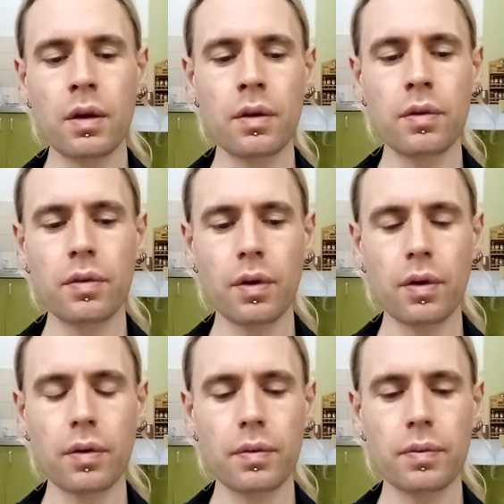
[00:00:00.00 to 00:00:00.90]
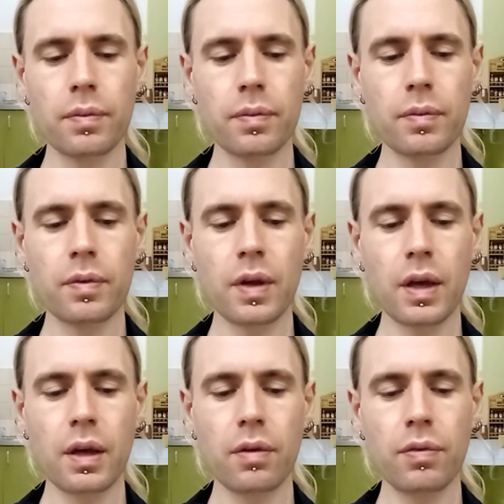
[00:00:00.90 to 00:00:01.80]
So say
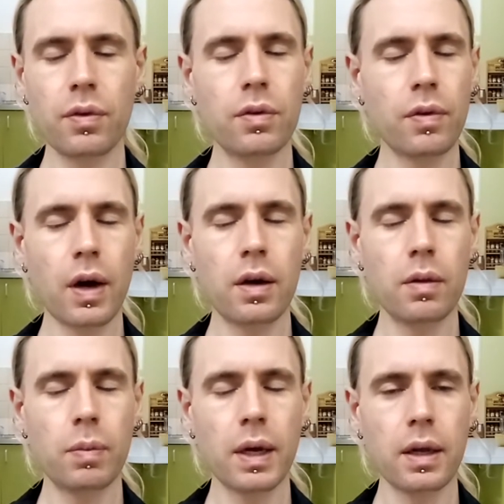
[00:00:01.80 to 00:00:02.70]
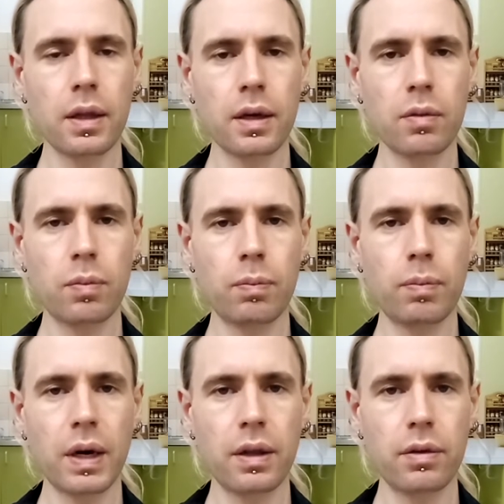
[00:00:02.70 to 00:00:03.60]
if you divided the Planck length
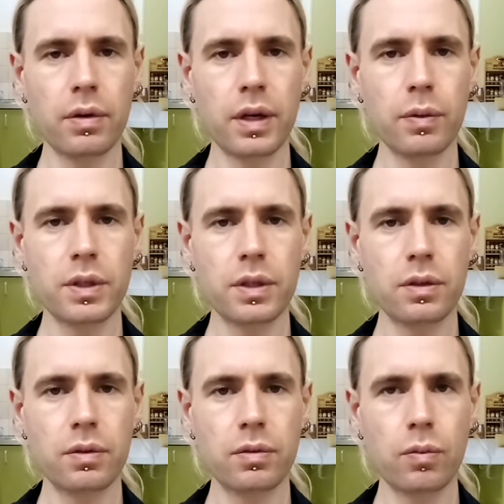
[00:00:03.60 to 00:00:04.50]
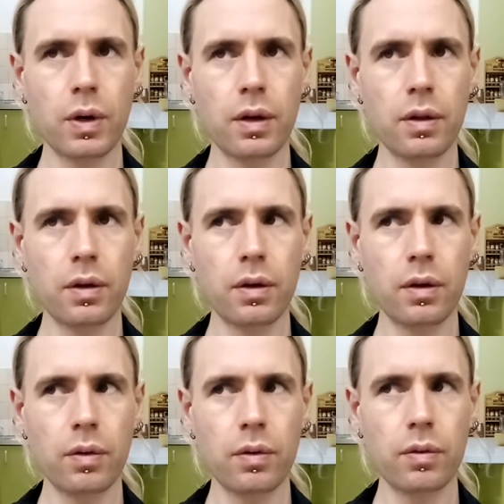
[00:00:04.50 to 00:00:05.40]
by 3, which is one of the
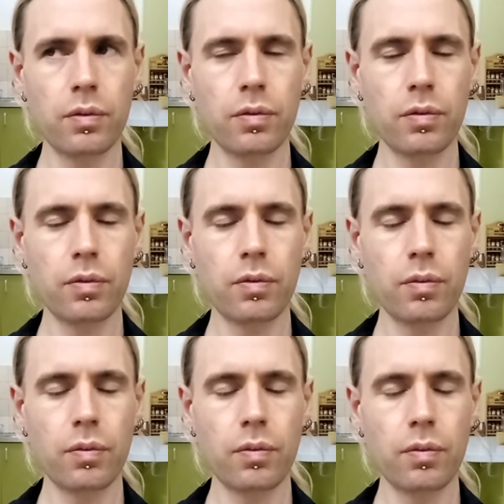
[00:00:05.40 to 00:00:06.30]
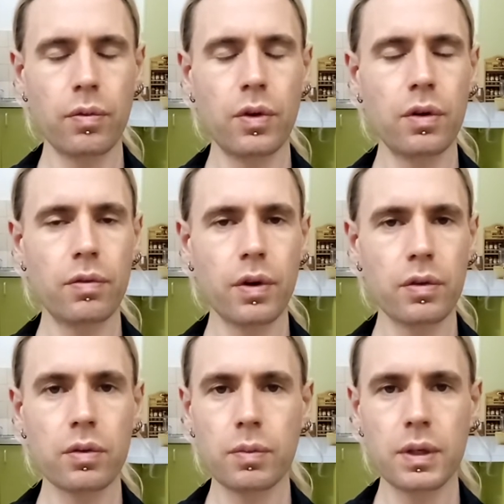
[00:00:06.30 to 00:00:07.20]

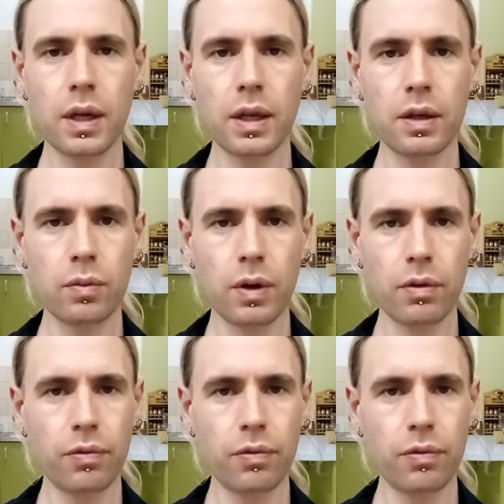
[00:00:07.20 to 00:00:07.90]
universal modalities, one of the